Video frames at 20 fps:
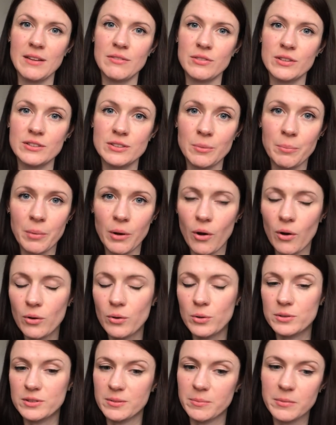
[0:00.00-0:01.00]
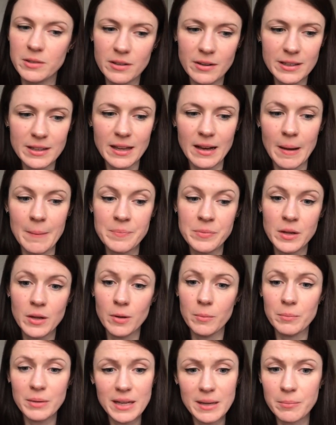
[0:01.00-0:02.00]
if there's a block or something like that,
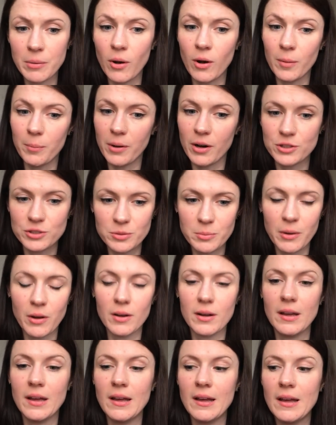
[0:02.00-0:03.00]
complete block, partial block.